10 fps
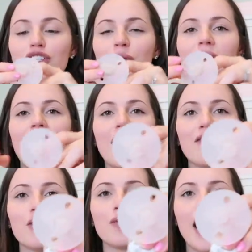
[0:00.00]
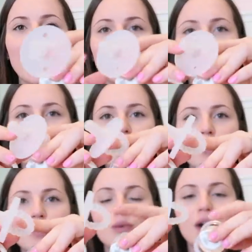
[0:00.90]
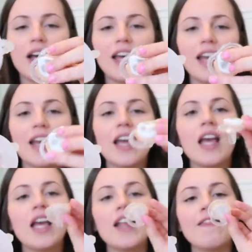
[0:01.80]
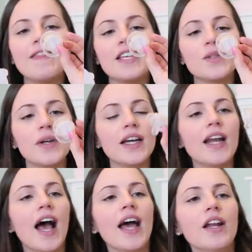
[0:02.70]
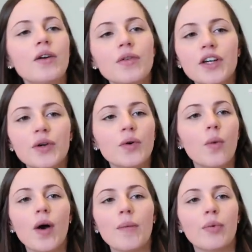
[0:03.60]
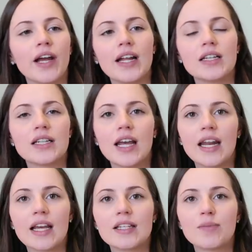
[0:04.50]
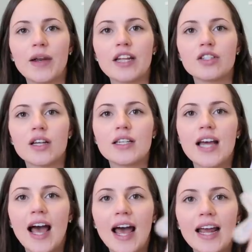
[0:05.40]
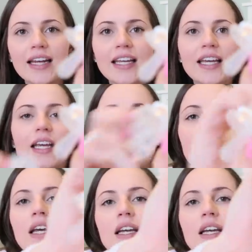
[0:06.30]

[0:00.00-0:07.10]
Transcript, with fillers: So we have a Ryan and Rose one. This one, I don't know what brand it is, but it's a tiny